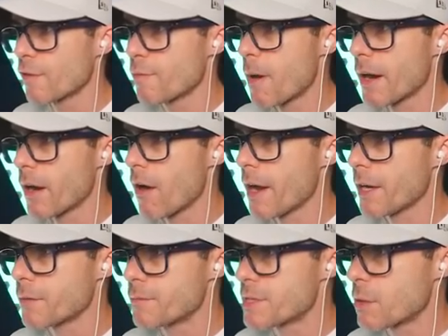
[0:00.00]
of my
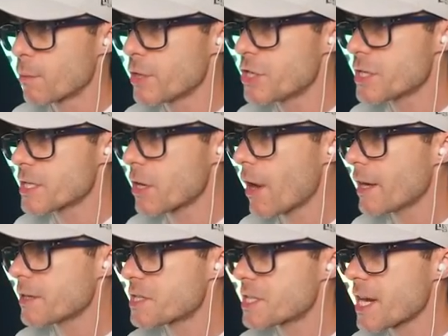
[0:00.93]
items, which is
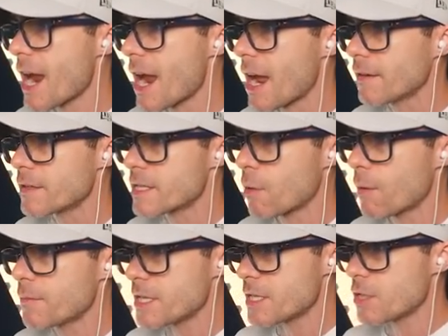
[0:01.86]
kind of sad. So
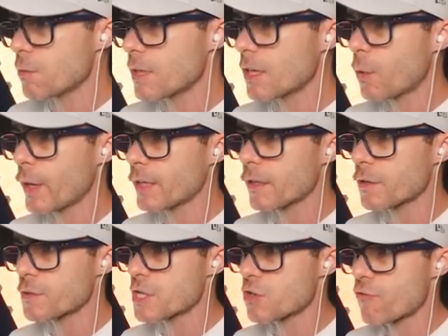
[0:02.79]
I'm just doing a quick
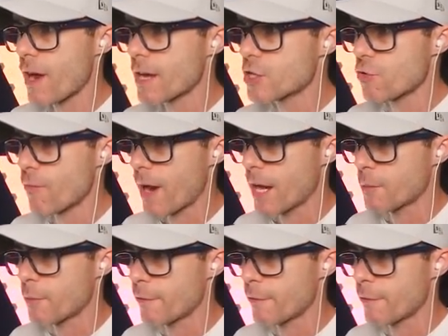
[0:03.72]
little scrounge around